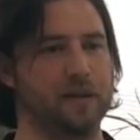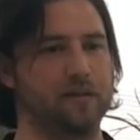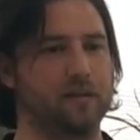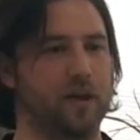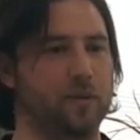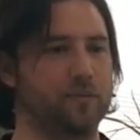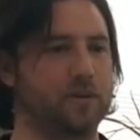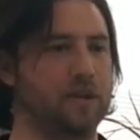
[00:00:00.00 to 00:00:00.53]

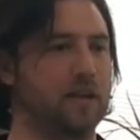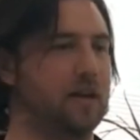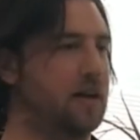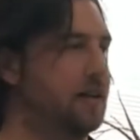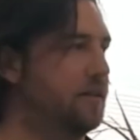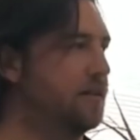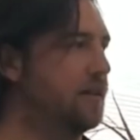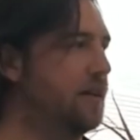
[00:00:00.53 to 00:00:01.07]
typed
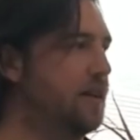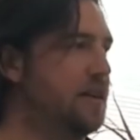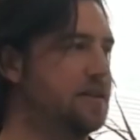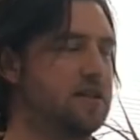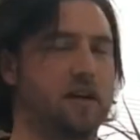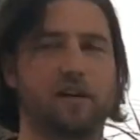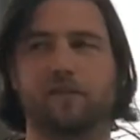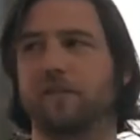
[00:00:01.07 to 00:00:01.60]
client, it's
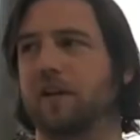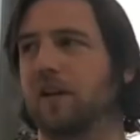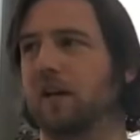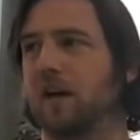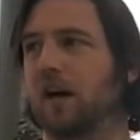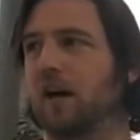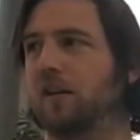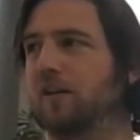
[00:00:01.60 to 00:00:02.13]
kind of
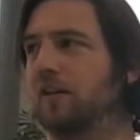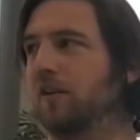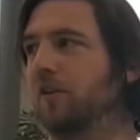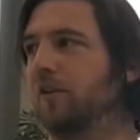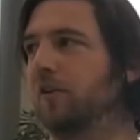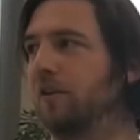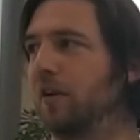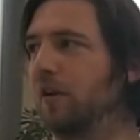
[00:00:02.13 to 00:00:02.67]
under the
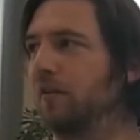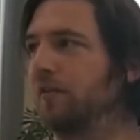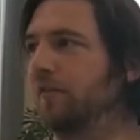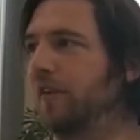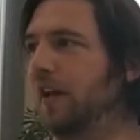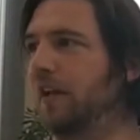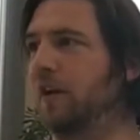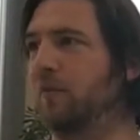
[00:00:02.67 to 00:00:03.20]
hood
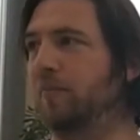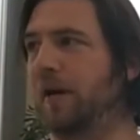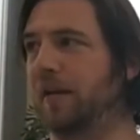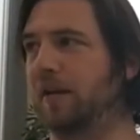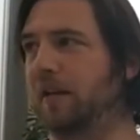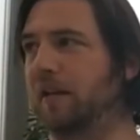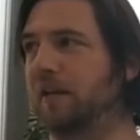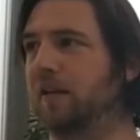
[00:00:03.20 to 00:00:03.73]
fairly
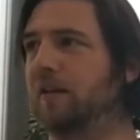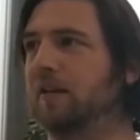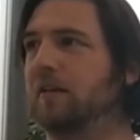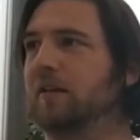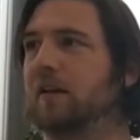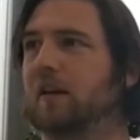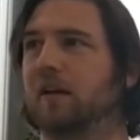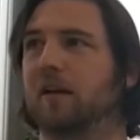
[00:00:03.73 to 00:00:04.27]
opaquely,
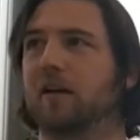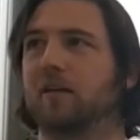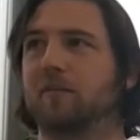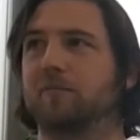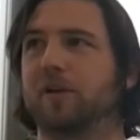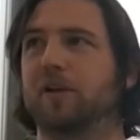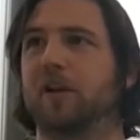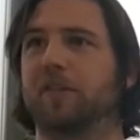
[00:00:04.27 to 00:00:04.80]

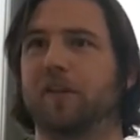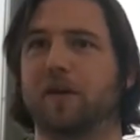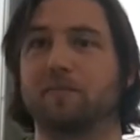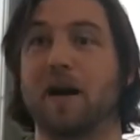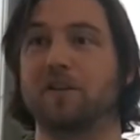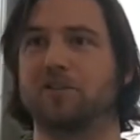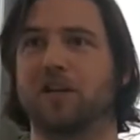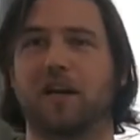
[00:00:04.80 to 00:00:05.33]
but nothing
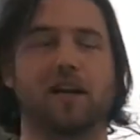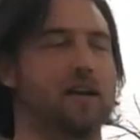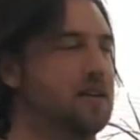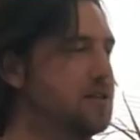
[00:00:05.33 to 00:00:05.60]
magic.